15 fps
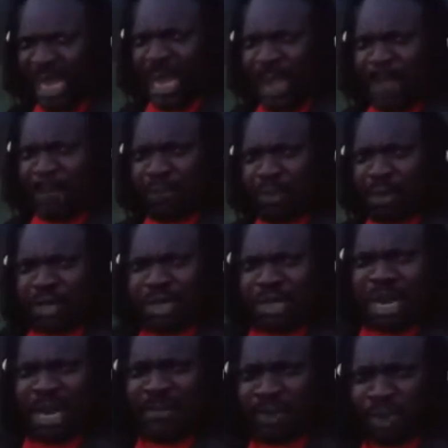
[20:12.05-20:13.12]
and
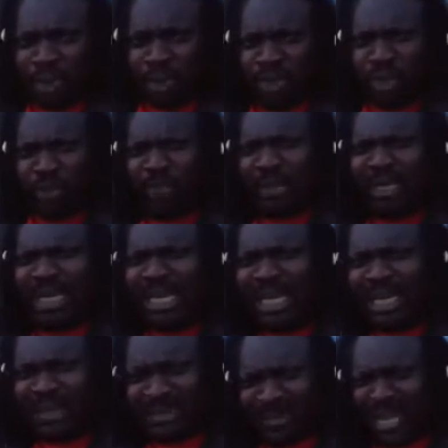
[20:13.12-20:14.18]
program you to
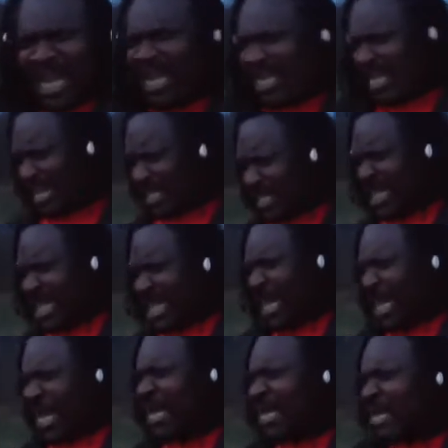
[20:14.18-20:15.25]
believe that they
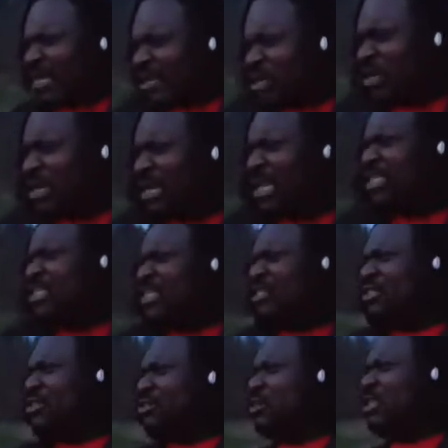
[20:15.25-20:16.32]
are connecting
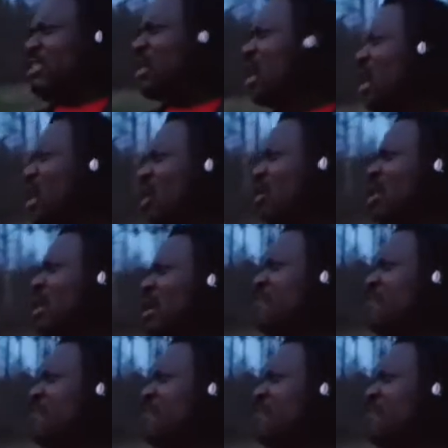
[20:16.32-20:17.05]
you with God.